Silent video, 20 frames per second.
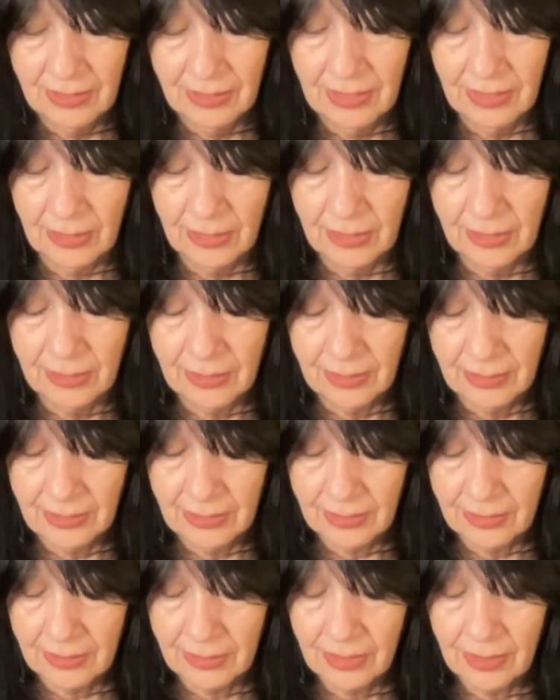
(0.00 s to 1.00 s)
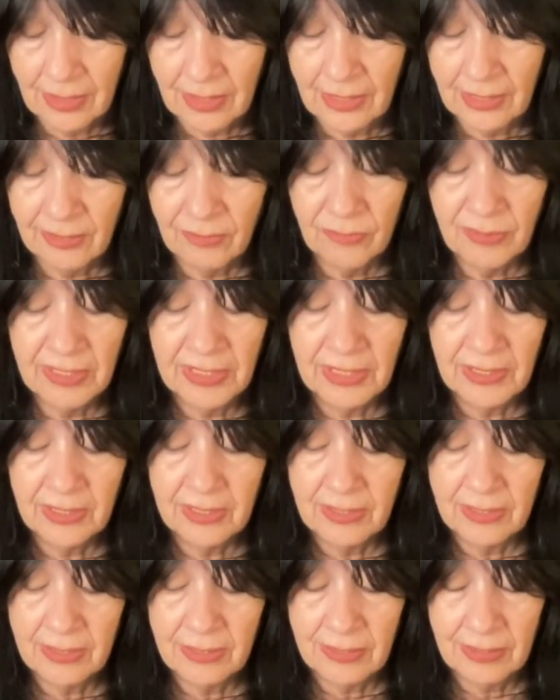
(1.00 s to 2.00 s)
and I
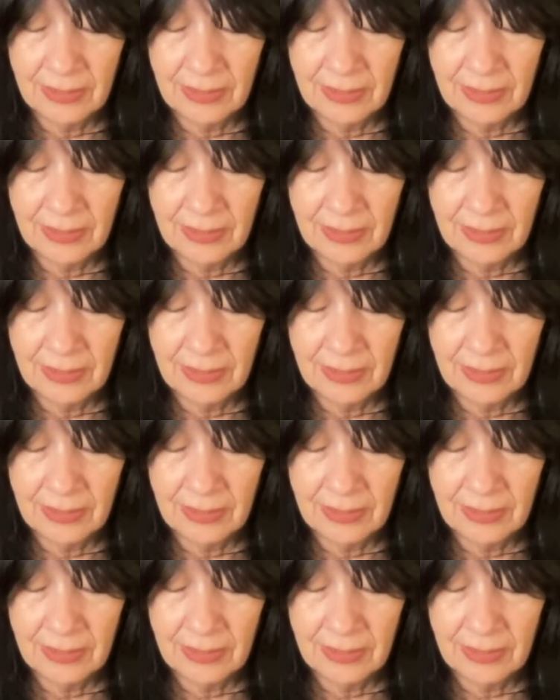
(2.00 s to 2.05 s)
wanted